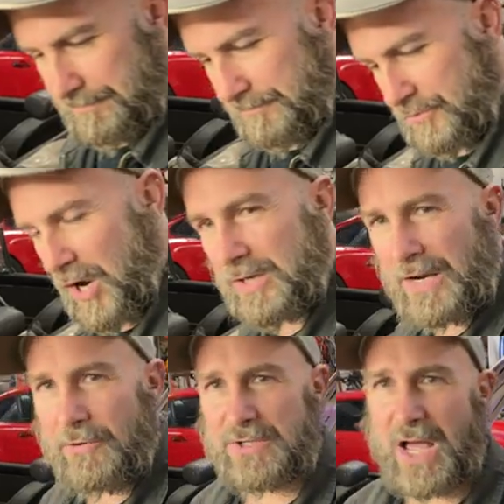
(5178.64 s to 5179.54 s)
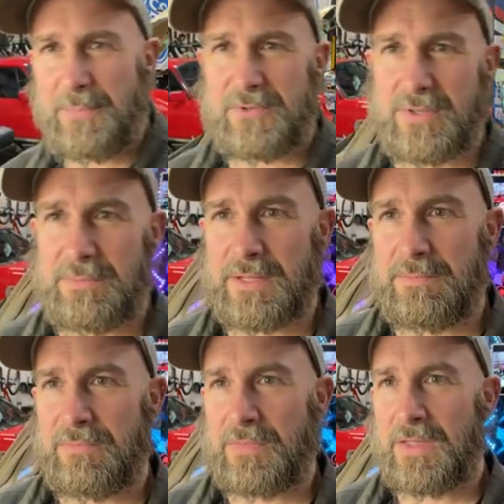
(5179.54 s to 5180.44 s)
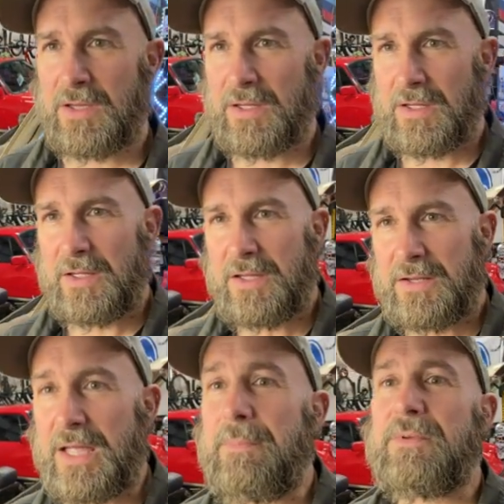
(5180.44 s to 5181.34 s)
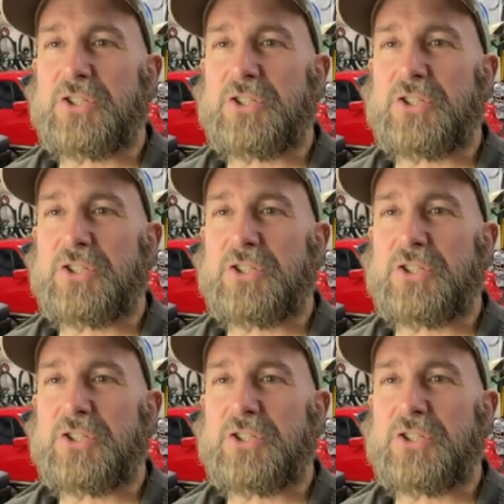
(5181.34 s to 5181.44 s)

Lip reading: shock tower tops or something. Yep,